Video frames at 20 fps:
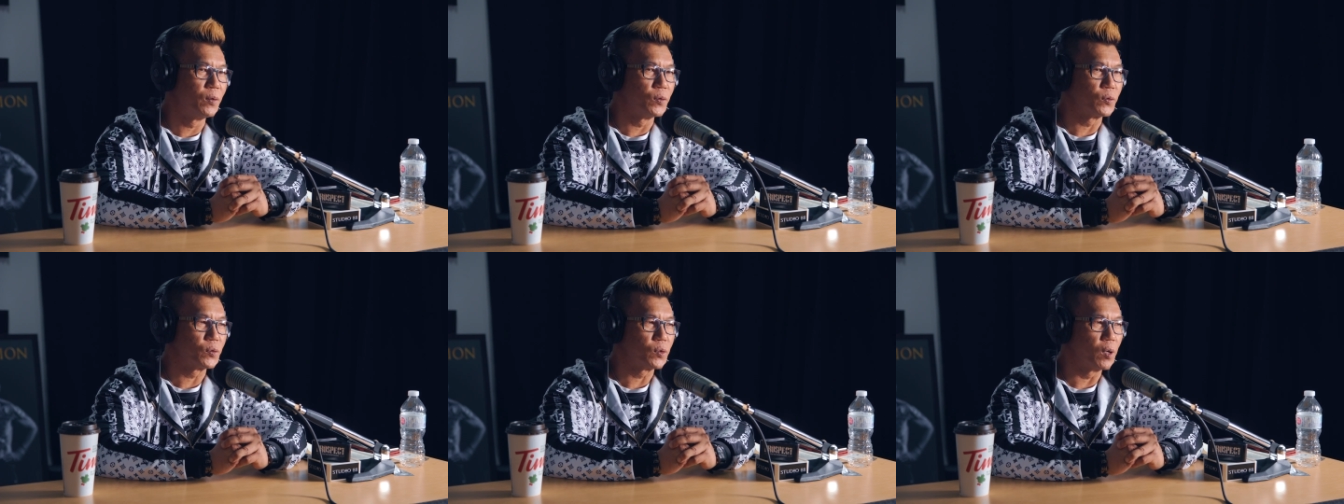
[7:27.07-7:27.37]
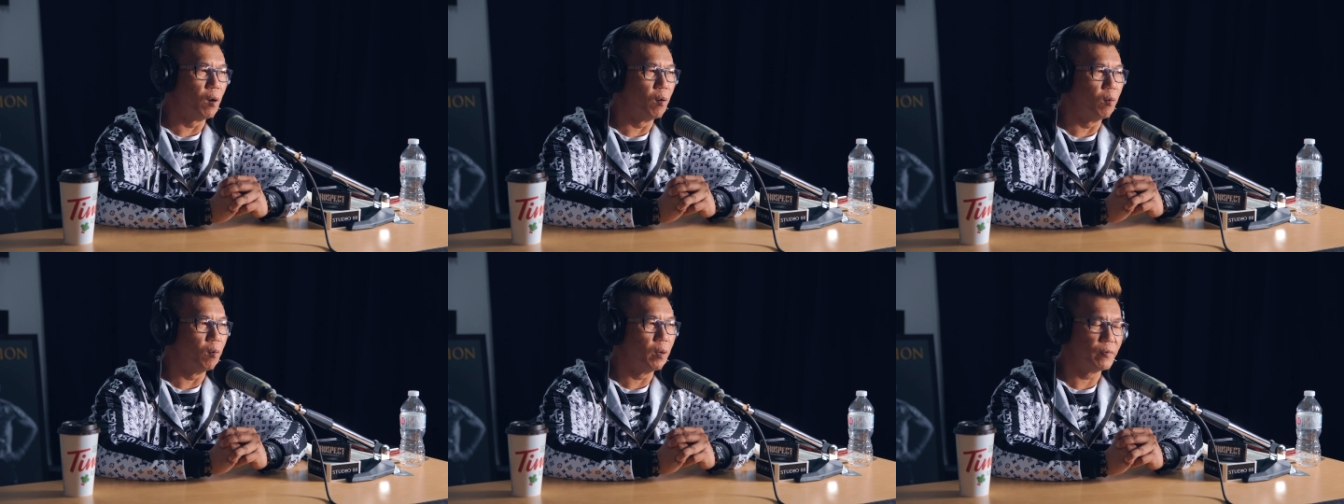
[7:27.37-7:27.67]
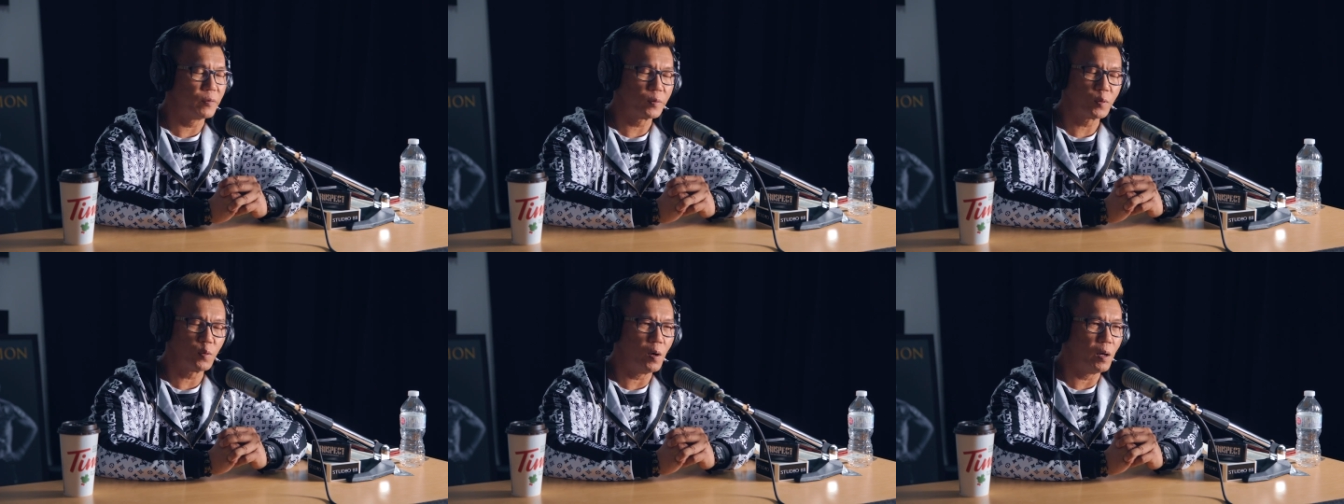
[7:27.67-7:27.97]
So
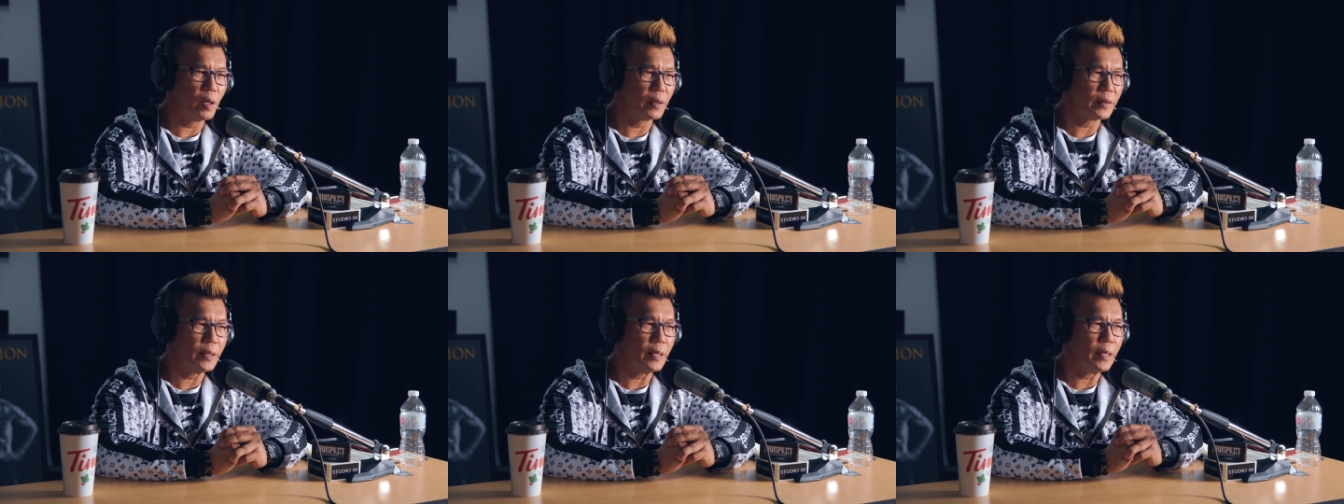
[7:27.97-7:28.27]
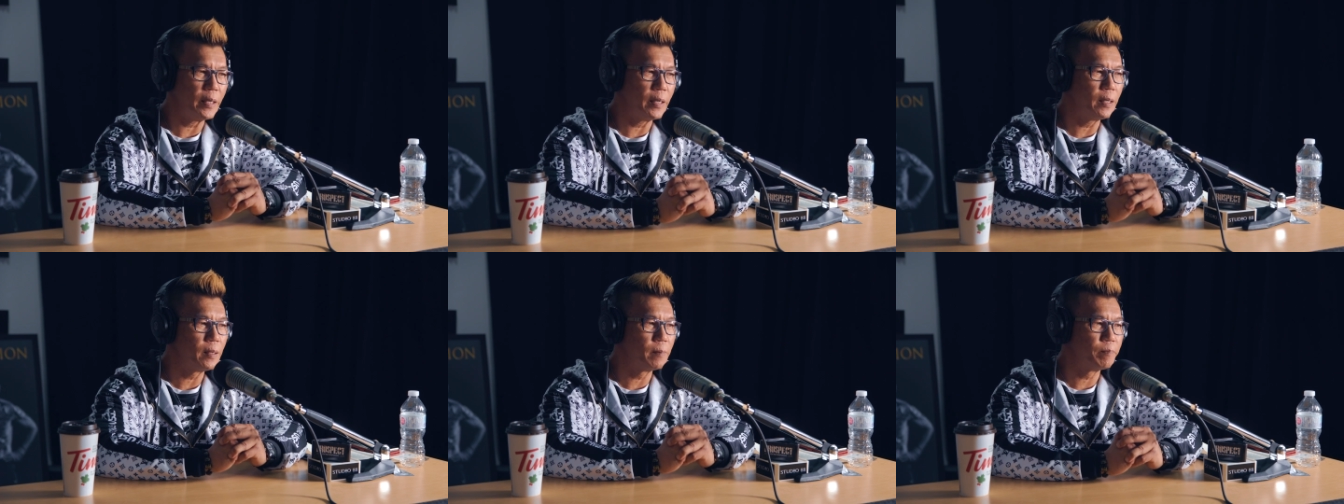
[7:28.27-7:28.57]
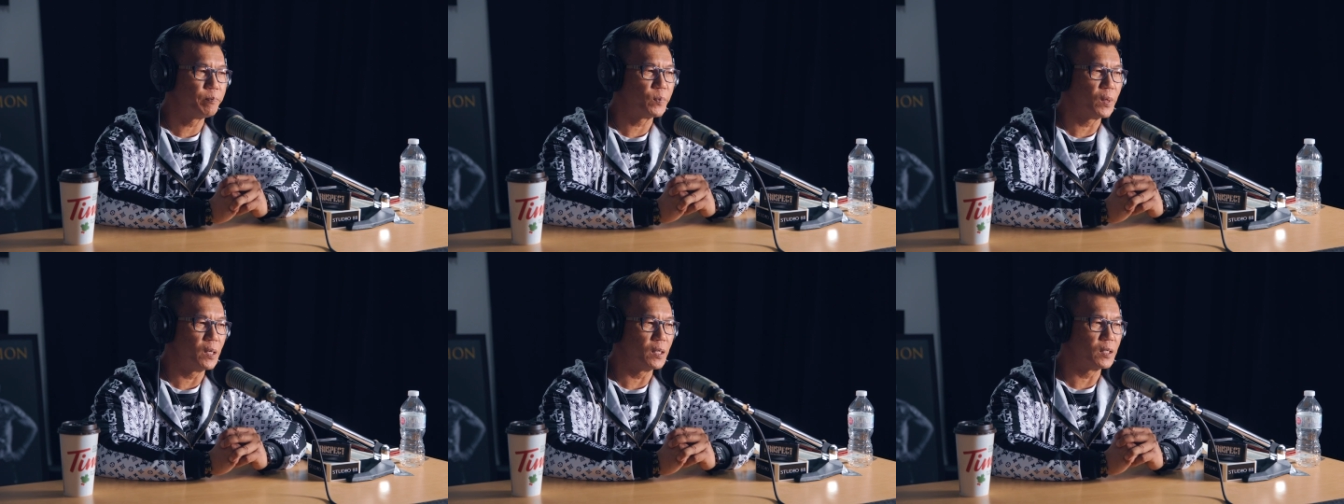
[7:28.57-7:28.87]
if quality
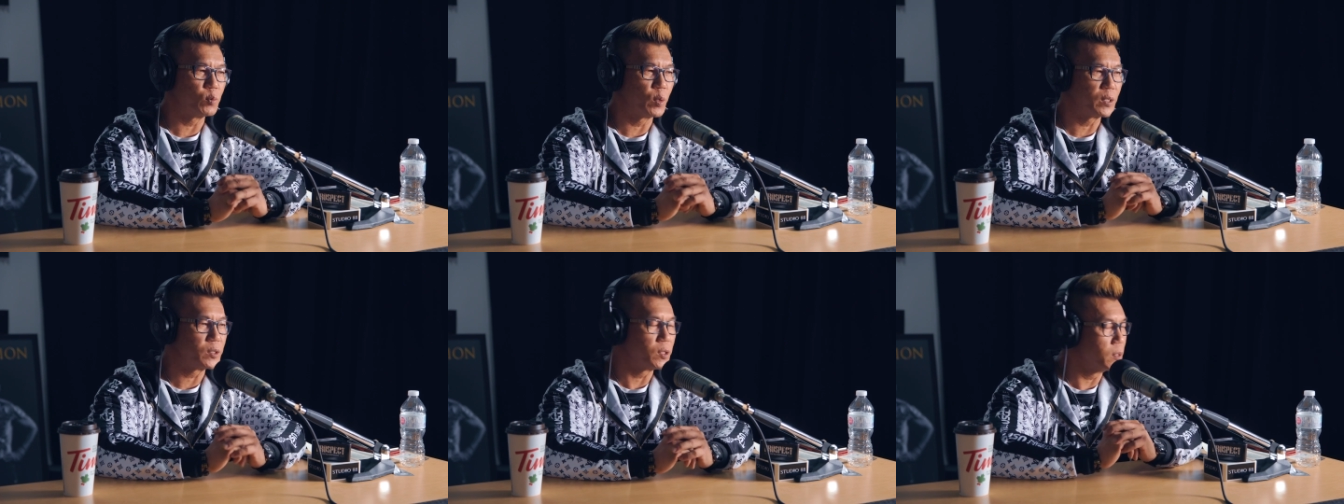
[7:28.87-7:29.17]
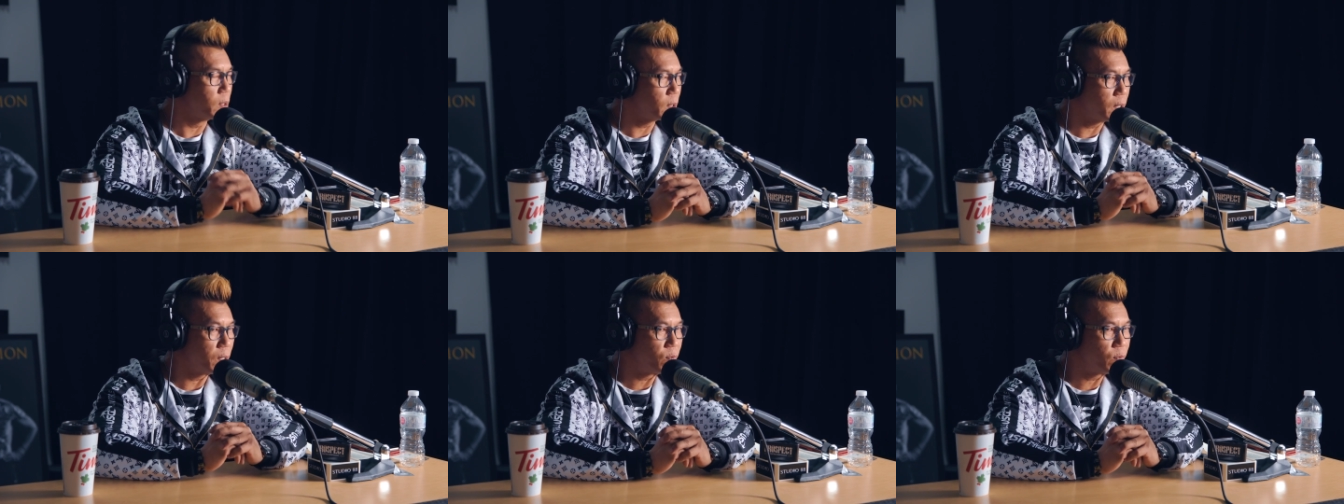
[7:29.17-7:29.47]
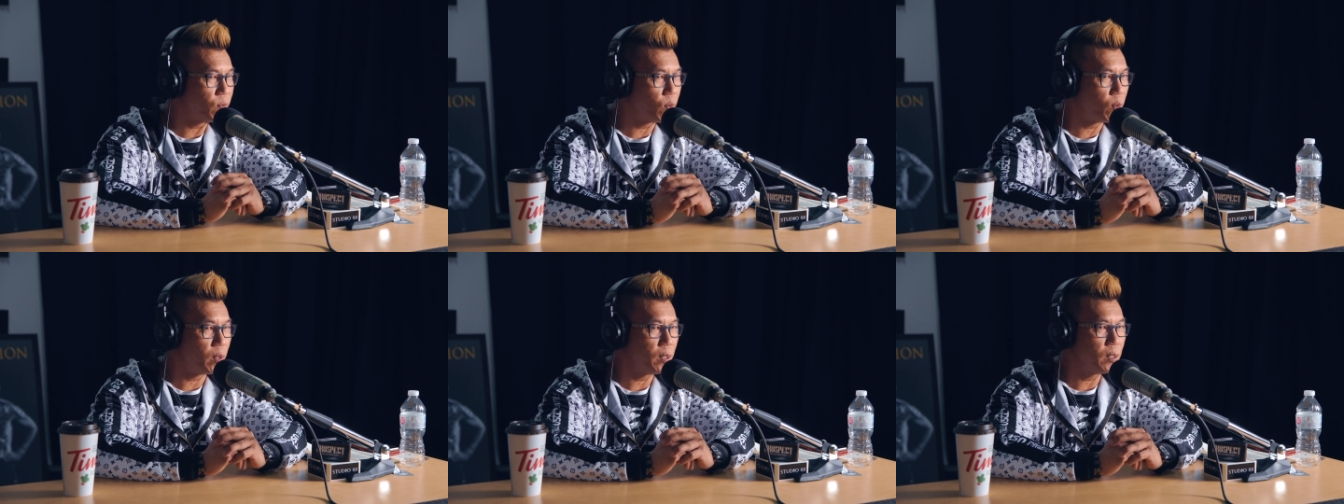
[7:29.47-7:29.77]
is what you're looking
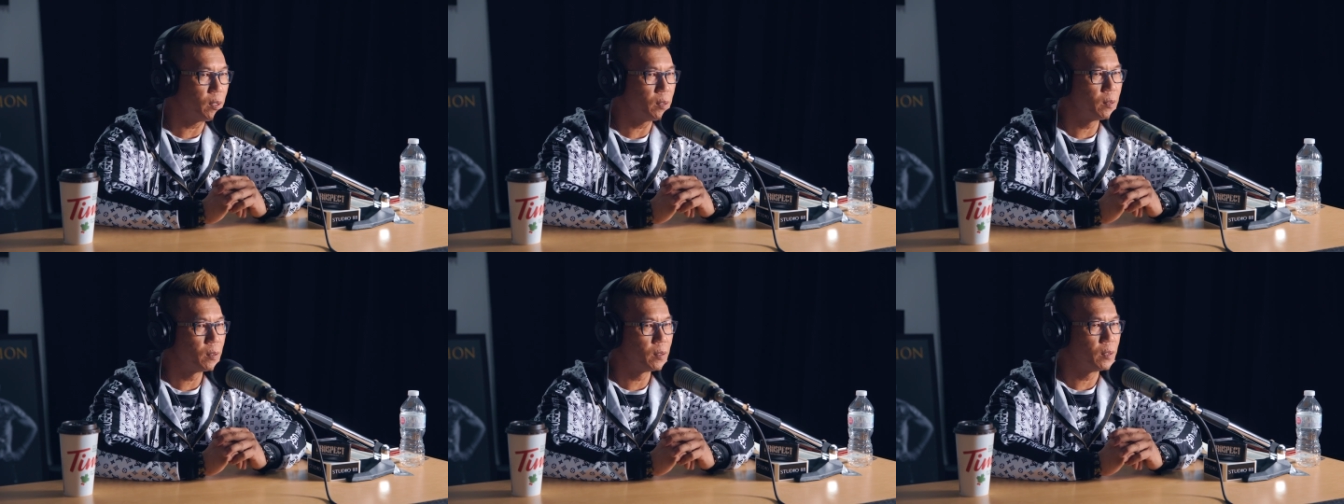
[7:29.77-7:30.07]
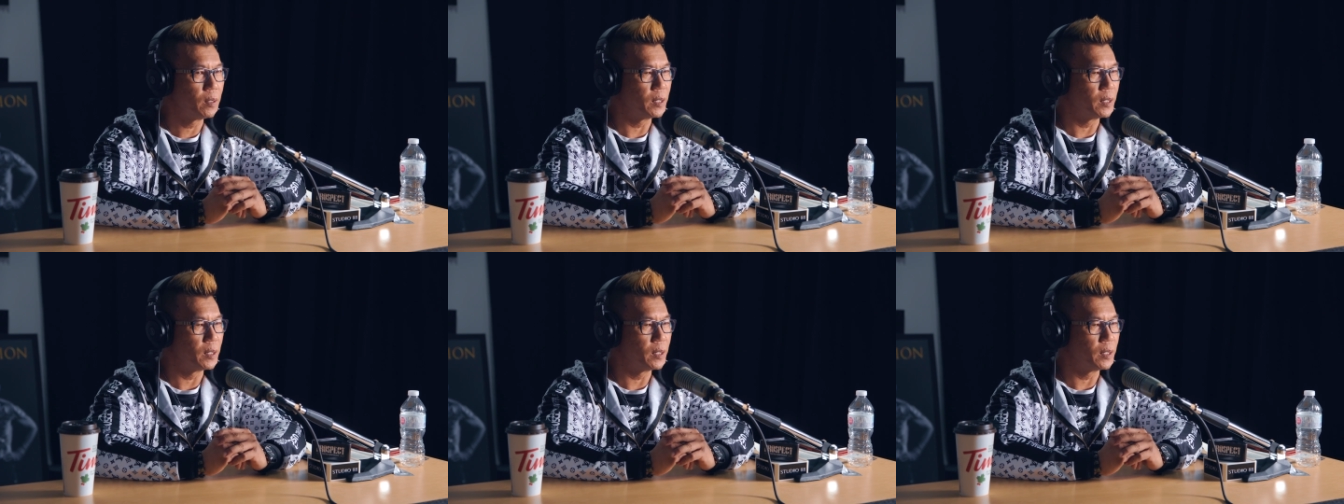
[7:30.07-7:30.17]
for,